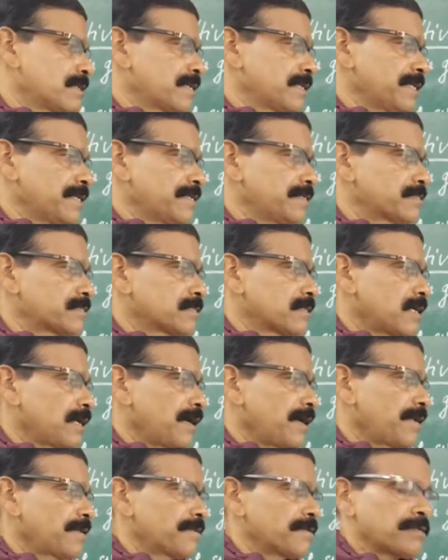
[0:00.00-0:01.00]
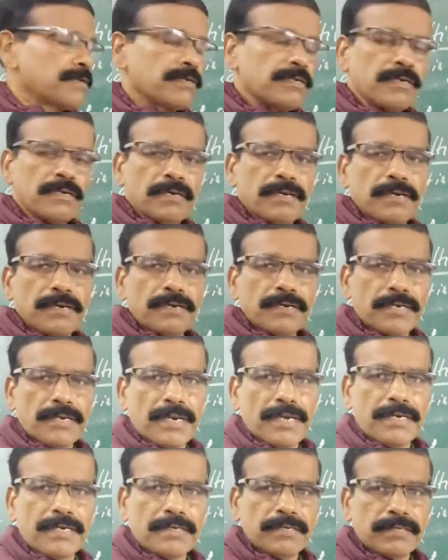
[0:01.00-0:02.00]
cleaned and
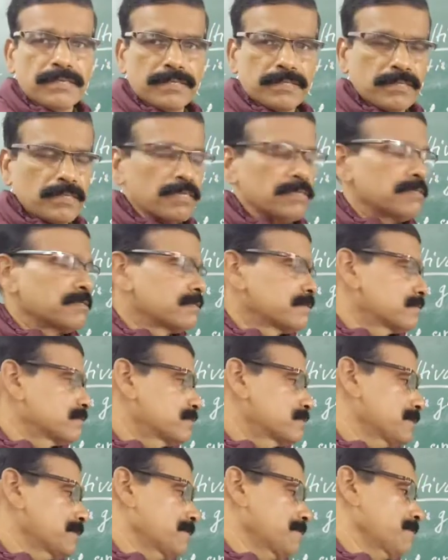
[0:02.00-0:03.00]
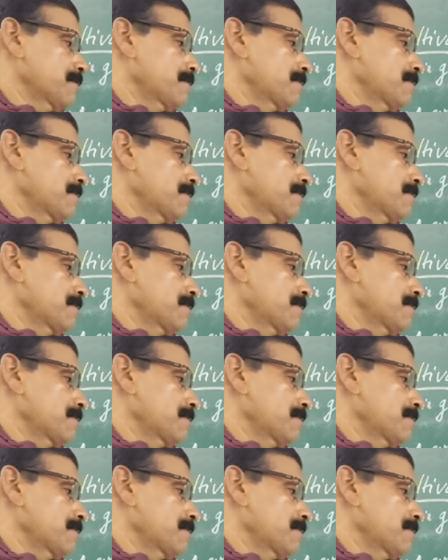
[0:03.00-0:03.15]
dried in the sun.